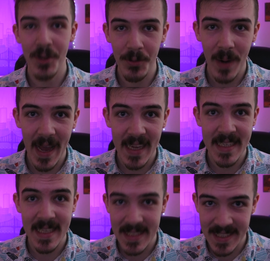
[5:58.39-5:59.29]
the
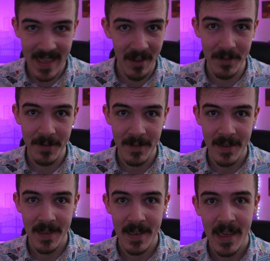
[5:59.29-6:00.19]
ride itself.
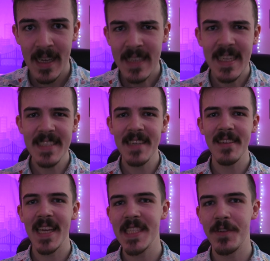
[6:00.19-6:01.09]

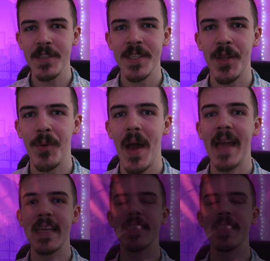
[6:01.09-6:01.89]
Disneyland's version of the ride